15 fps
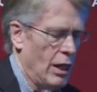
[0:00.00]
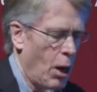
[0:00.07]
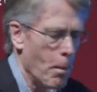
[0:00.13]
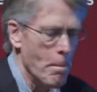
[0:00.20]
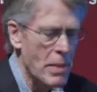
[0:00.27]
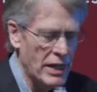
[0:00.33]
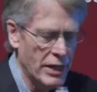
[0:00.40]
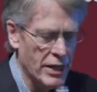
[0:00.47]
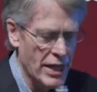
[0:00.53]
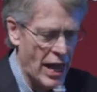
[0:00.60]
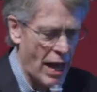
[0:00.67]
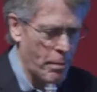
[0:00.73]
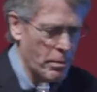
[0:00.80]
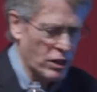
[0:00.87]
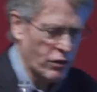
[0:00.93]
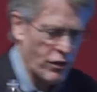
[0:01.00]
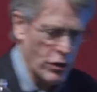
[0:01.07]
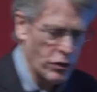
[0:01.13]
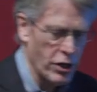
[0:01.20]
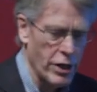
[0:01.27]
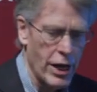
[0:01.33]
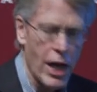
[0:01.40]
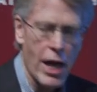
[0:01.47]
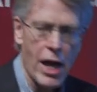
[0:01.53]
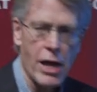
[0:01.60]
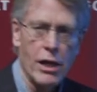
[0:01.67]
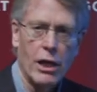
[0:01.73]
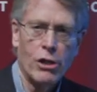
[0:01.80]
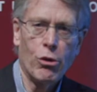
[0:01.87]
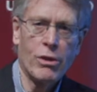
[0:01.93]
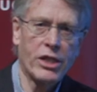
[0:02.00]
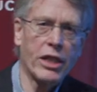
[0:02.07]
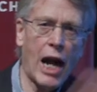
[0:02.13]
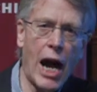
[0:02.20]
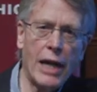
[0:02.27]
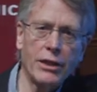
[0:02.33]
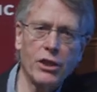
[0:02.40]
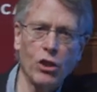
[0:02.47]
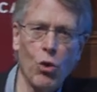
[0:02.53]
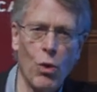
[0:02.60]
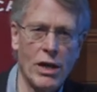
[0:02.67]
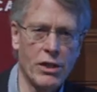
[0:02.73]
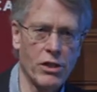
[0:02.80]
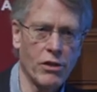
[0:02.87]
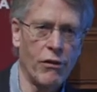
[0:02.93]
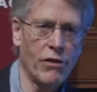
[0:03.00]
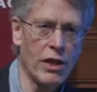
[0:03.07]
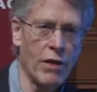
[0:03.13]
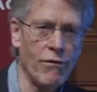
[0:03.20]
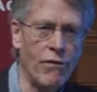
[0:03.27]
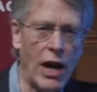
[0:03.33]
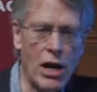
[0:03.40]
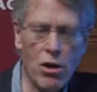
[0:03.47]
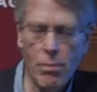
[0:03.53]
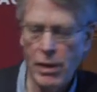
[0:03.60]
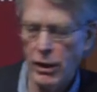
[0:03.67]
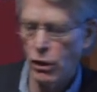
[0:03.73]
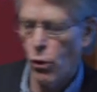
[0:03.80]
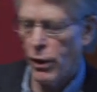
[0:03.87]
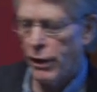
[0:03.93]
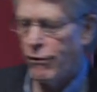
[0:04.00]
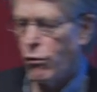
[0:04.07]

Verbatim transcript: emit into the atmosphere today to its consequences of the environment going